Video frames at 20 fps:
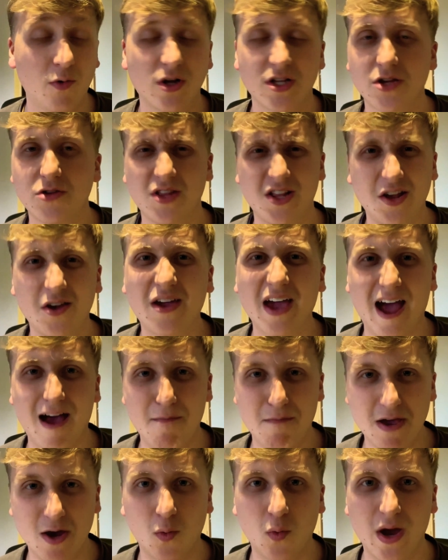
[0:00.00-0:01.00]
I don't think you can
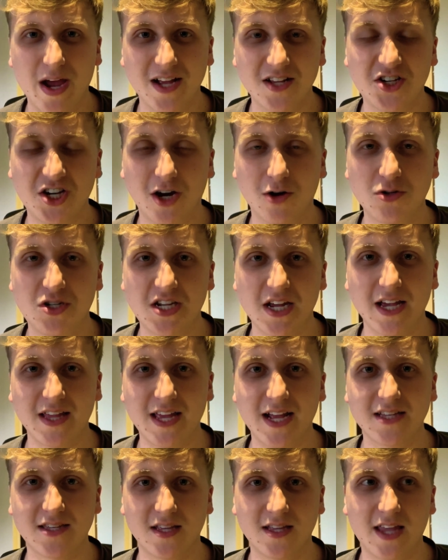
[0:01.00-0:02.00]
be away at Chelsea at the
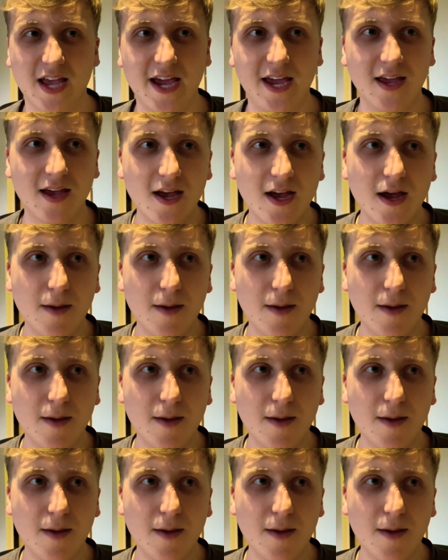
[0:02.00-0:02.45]
end of the day.